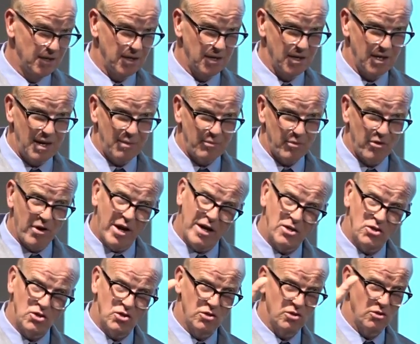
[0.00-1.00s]

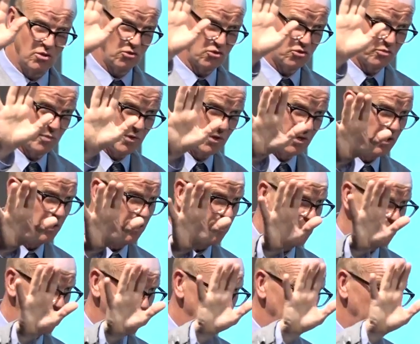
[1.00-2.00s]
collaboration,
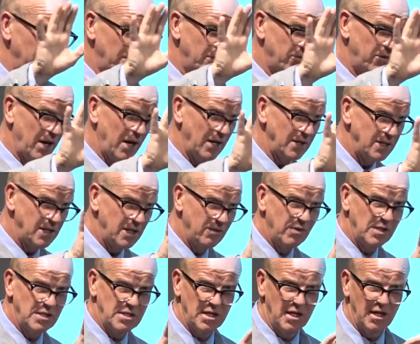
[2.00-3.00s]
entrepreneurship,
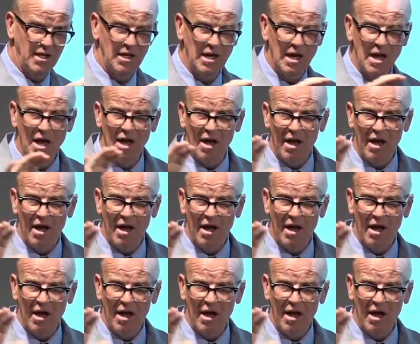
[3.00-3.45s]
creativity,